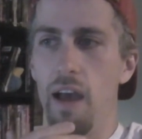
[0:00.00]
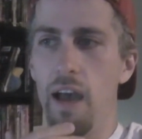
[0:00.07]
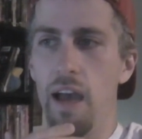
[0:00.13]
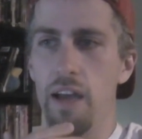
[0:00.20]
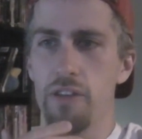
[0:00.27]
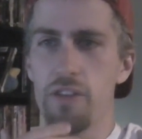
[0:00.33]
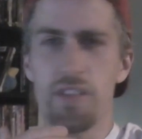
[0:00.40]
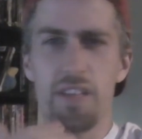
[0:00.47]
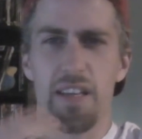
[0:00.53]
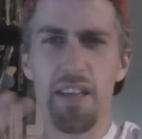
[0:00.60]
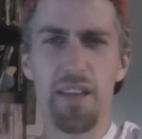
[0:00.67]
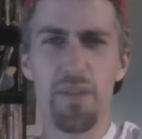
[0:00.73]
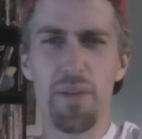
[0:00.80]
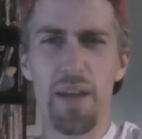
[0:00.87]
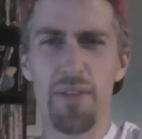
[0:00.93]
and just like
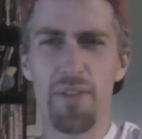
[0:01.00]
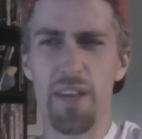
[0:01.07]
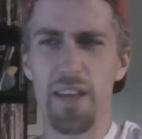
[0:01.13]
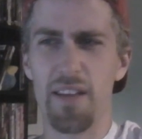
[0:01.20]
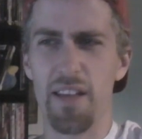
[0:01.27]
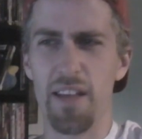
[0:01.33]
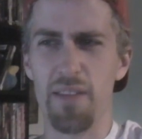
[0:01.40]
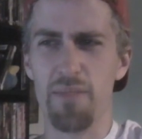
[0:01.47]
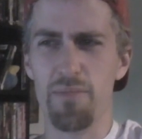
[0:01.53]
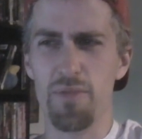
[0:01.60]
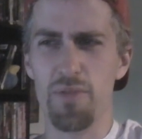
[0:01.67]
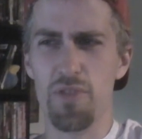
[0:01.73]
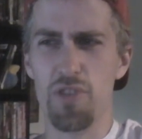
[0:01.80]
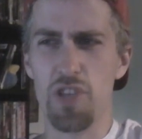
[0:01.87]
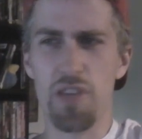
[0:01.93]
it would have like
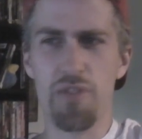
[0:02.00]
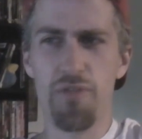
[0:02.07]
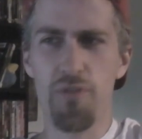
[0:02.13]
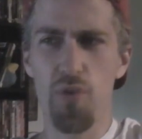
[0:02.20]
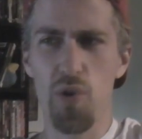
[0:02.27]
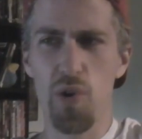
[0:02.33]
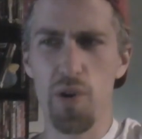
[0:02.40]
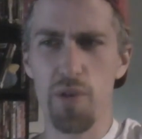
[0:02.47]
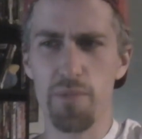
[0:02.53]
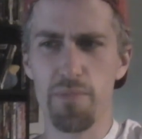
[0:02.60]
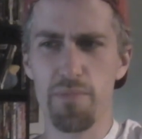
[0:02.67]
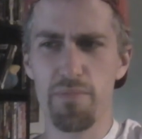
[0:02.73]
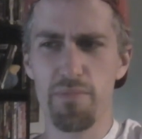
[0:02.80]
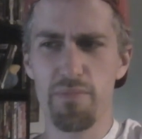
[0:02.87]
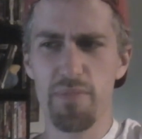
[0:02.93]
G4
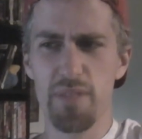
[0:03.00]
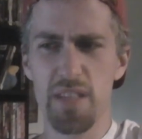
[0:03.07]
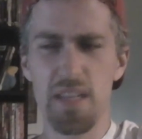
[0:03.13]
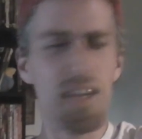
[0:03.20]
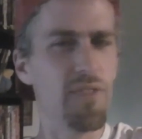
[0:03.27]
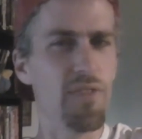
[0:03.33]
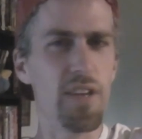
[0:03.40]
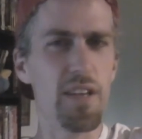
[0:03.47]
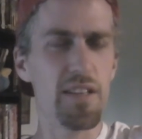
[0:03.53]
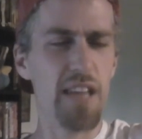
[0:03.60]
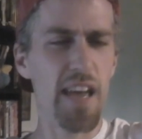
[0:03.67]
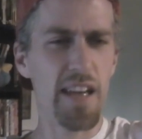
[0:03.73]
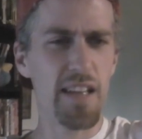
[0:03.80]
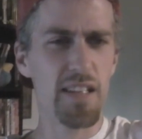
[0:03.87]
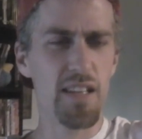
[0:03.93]
TV,
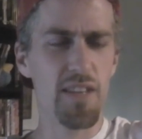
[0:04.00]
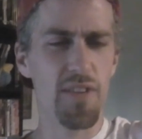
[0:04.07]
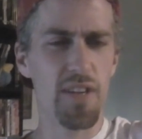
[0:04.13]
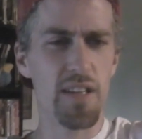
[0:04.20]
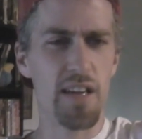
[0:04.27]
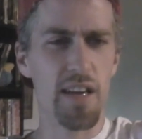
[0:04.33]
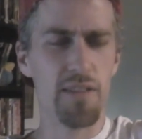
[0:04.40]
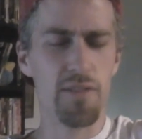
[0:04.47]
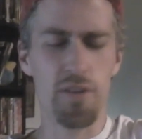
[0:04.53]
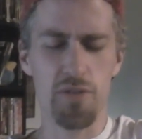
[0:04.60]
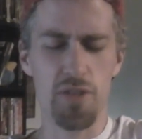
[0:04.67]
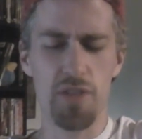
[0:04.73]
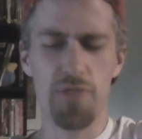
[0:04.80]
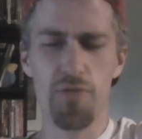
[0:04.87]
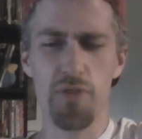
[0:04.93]
Tech TV, no,
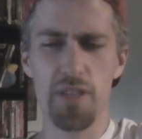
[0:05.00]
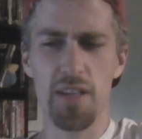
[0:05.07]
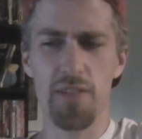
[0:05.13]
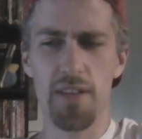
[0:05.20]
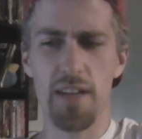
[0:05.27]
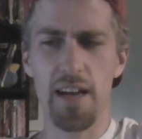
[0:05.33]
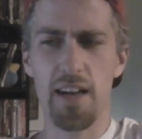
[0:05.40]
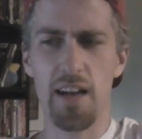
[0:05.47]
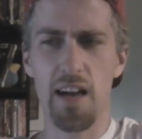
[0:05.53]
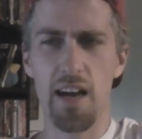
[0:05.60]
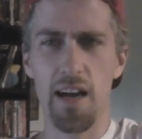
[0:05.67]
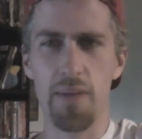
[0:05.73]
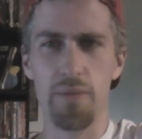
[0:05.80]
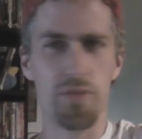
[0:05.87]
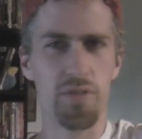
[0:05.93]

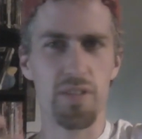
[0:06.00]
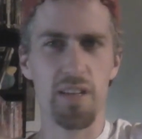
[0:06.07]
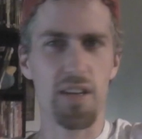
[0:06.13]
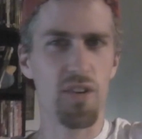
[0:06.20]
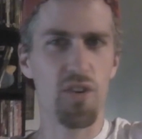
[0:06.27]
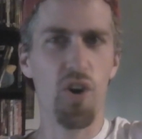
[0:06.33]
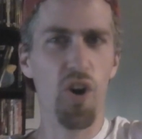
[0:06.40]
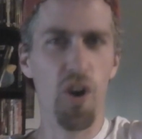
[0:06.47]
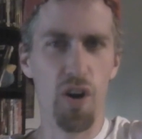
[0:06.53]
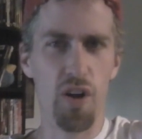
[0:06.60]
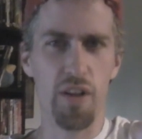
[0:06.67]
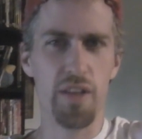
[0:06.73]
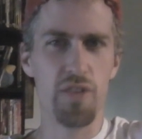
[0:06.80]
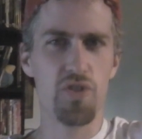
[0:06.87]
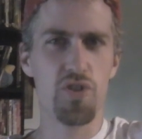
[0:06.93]
G4TV.com was just like a
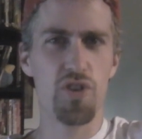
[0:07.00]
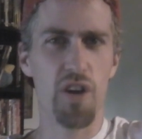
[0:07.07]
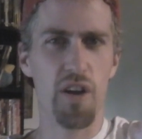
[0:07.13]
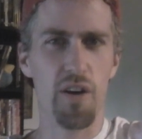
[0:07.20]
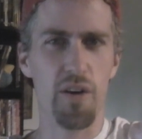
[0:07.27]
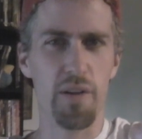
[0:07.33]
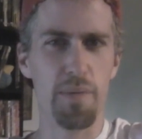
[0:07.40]
call-in show.